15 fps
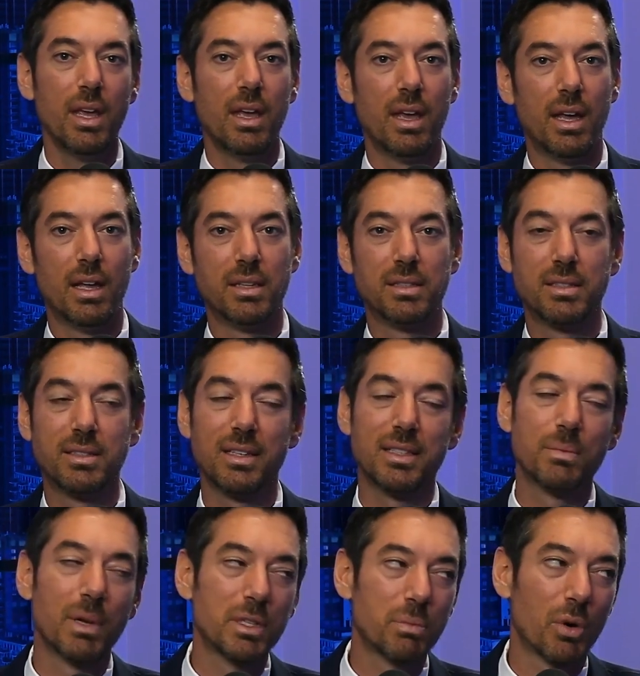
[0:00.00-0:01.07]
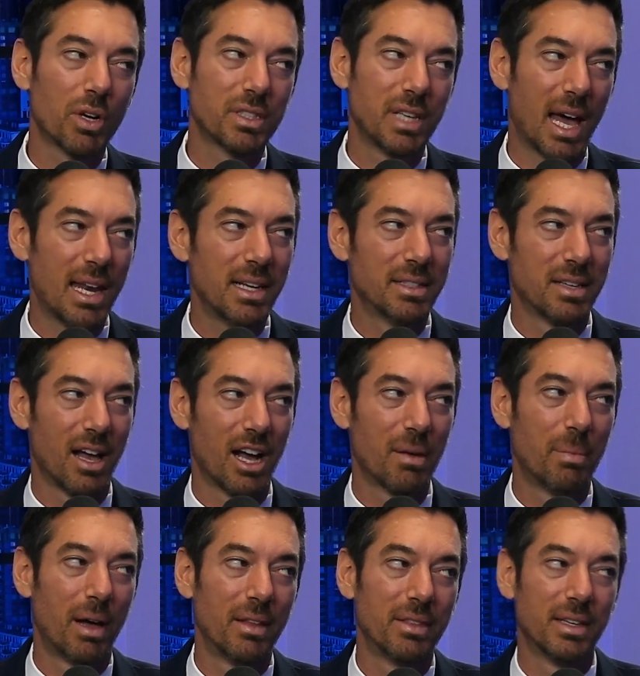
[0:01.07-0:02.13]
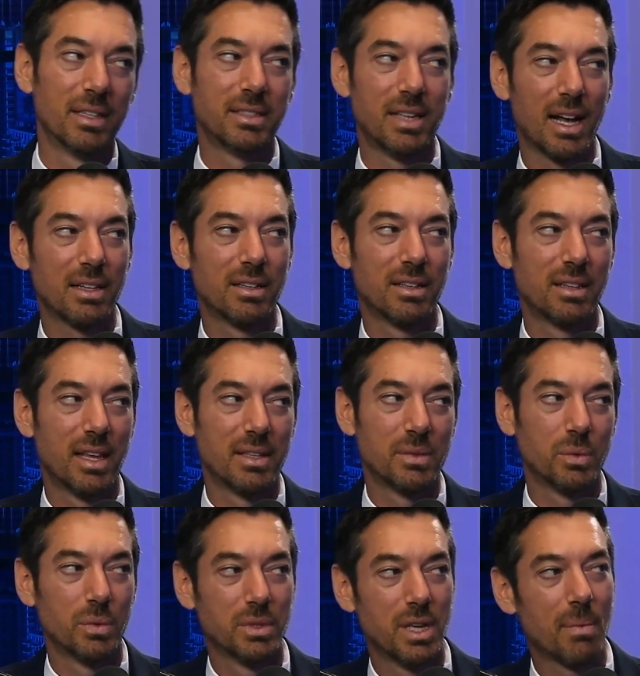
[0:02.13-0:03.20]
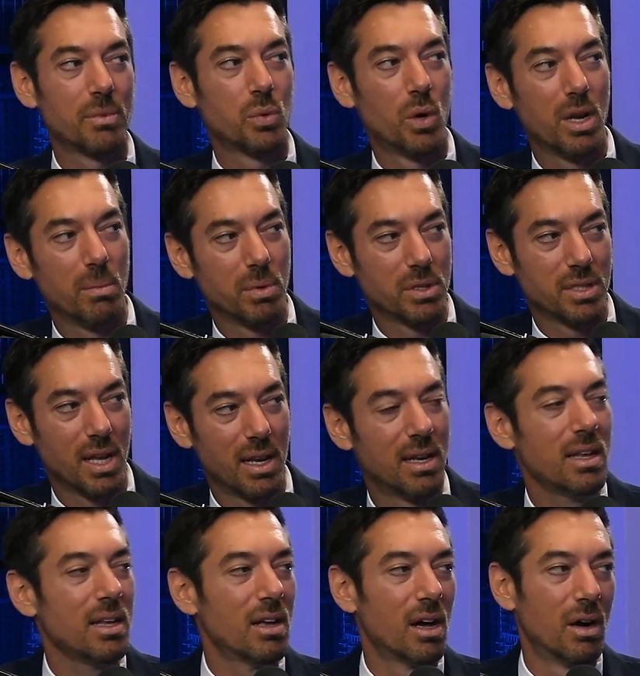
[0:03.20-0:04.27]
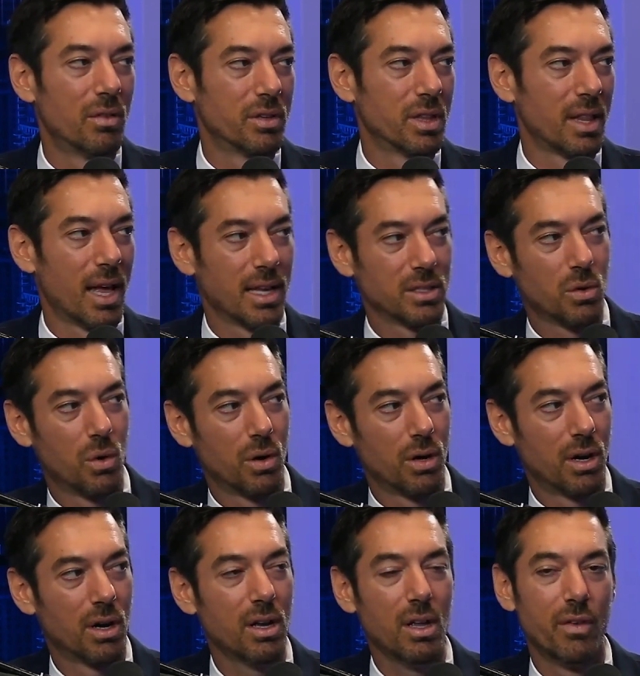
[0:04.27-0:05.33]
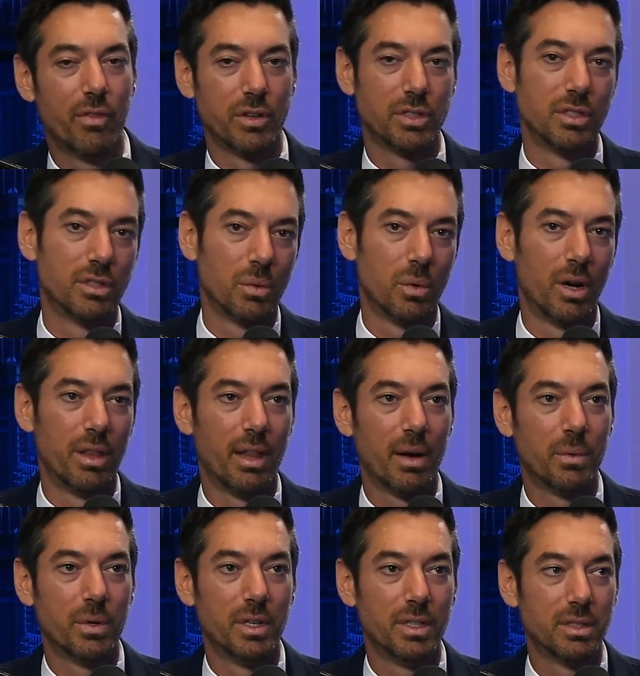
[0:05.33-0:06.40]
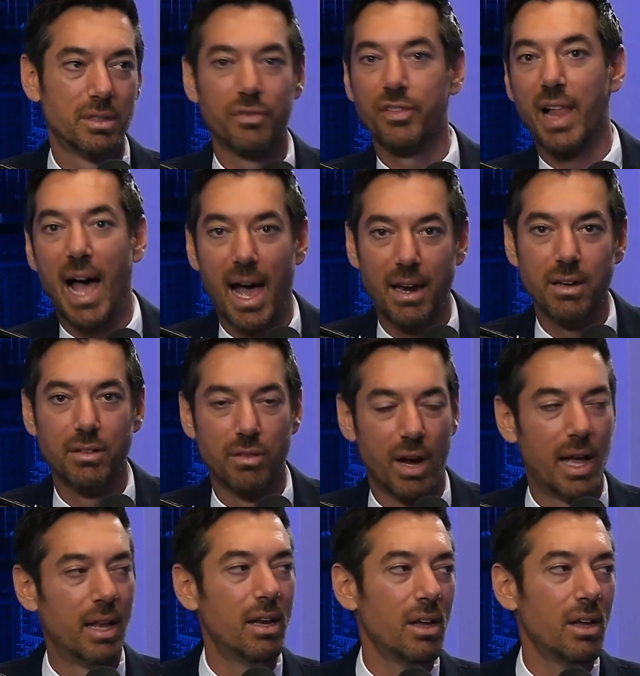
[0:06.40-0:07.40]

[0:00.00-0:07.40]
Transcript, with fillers: It's it's much more exciting to talk about the sector that was up twenty percent over the last quarter versus right. the one that was flat, right?